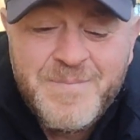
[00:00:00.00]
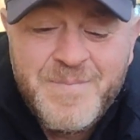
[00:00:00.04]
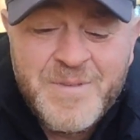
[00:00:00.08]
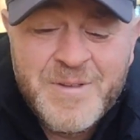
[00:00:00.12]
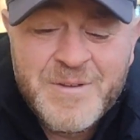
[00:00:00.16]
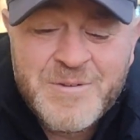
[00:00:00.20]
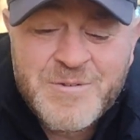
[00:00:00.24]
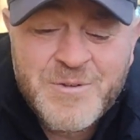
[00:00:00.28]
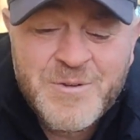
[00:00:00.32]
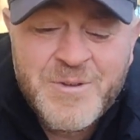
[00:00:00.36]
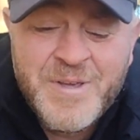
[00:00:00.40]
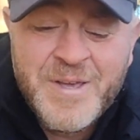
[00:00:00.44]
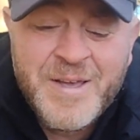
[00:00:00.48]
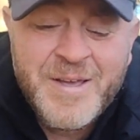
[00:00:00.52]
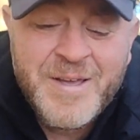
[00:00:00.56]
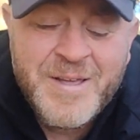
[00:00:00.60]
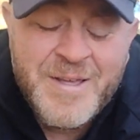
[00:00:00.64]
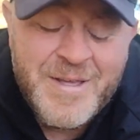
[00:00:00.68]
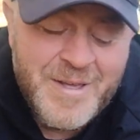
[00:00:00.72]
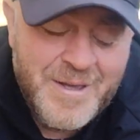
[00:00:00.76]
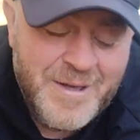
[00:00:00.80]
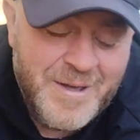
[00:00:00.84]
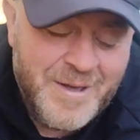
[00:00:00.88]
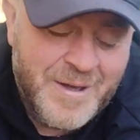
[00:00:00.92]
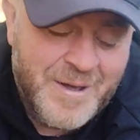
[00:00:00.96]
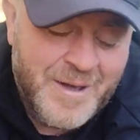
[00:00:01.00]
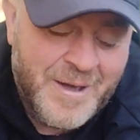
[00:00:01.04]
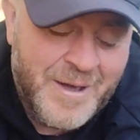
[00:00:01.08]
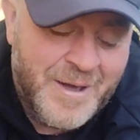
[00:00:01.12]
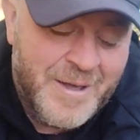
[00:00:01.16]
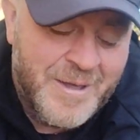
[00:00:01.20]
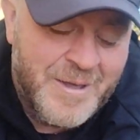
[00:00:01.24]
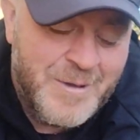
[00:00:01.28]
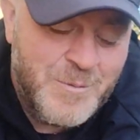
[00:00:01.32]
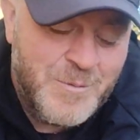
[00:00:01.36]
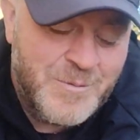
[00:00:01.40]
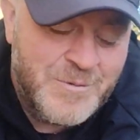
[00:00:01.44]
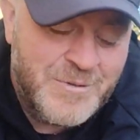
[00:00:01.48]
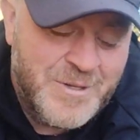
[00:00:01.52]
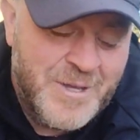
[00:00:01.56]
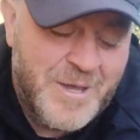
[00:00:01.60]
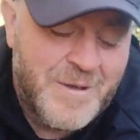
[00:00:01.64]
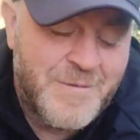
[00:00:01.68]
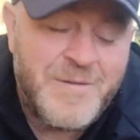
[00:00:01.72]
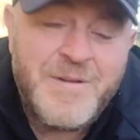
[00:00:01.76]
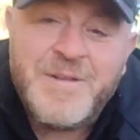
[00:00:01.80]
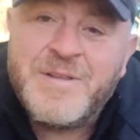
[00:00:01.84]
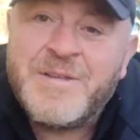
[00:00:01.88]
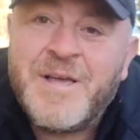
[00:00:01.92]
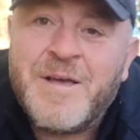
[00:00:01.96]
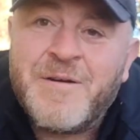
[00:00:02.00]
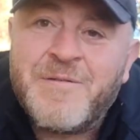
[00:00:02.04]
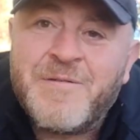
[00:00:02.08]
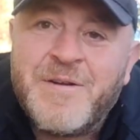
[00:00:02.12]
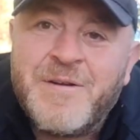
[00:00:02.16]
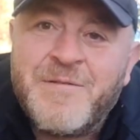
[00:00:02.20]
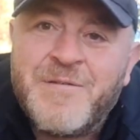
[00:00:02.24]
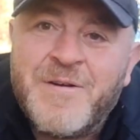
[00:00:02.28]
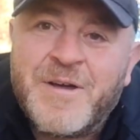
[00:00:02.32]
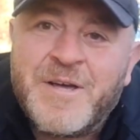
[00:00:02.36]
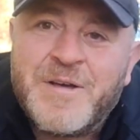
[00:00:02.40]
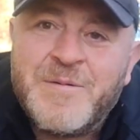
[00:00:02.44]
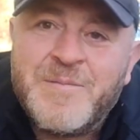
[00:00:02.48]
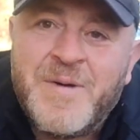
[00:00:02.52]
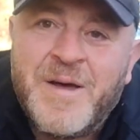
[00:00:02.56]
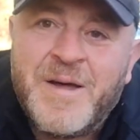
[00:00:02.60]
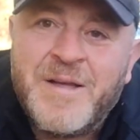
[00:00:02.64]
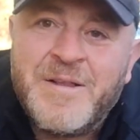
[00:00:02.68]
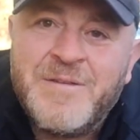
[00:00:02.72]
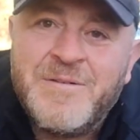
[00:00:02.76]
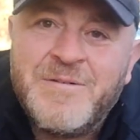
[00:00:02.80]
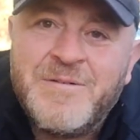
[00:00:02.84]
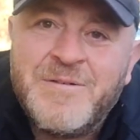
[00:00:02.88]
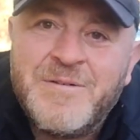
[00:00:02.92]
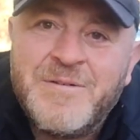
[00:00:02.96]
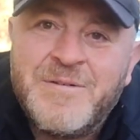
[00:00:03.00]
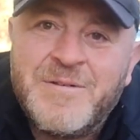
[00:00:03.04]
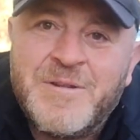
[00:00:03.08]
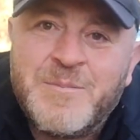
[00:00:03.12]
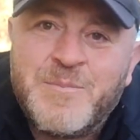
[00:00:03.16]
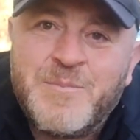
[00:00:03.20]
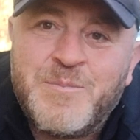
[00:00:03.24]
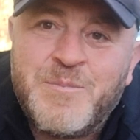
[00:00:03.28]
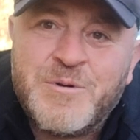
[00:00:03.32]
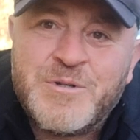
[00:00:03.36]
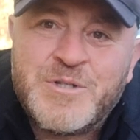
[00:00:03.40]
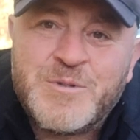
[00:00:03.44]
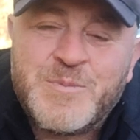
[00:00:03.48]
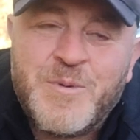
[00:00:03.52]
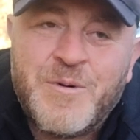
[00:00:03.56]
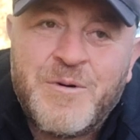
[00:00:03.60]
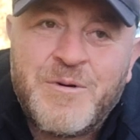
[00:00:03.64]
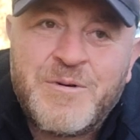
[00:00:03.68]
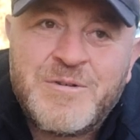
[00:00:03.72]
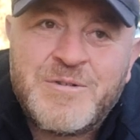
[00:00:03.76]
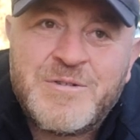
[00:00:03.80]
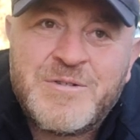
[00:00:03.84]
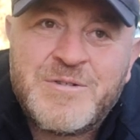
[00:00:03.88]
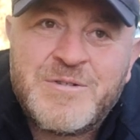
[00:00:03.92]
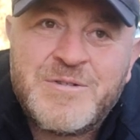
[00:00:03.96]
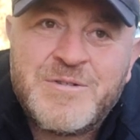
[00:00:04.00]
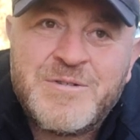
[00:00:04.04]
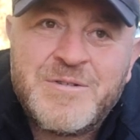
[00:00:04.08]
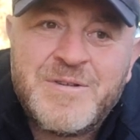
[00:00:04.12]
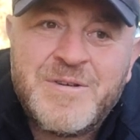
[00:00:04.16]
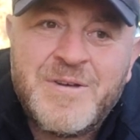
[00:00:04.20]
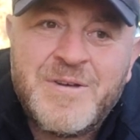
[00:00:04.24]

So yeah, I would definitely recommend the Bushbox